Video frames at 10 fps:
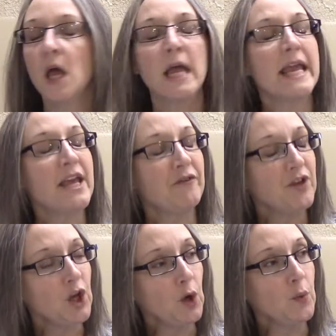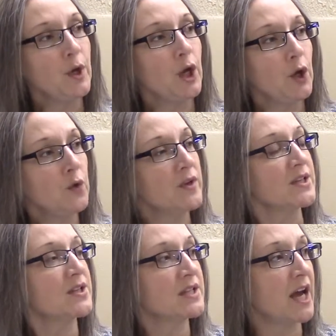If you knew the
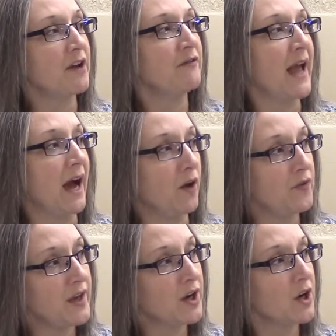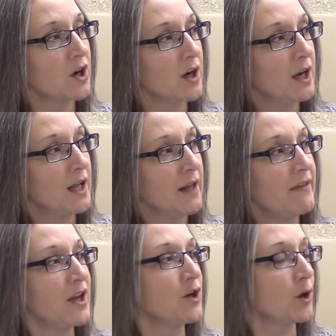stuff out there
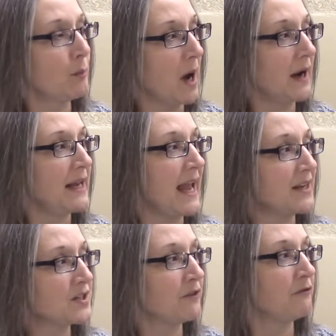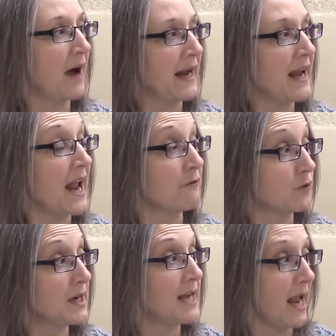that your body has to fight
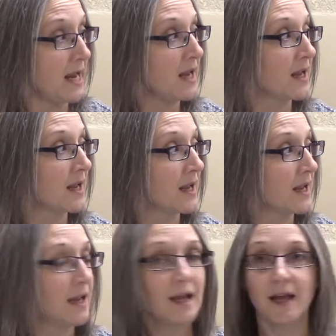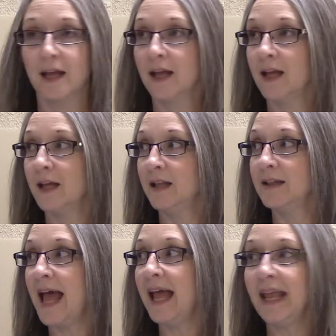every day,
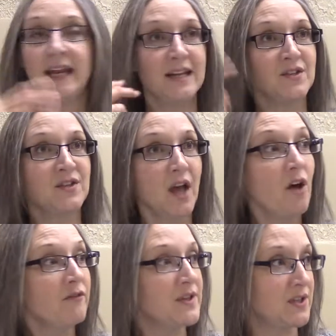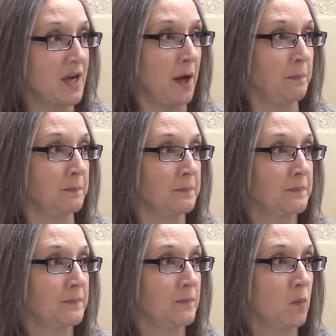that in itself is dumb,
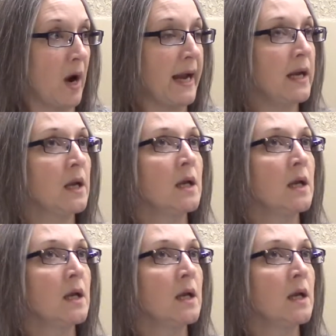right?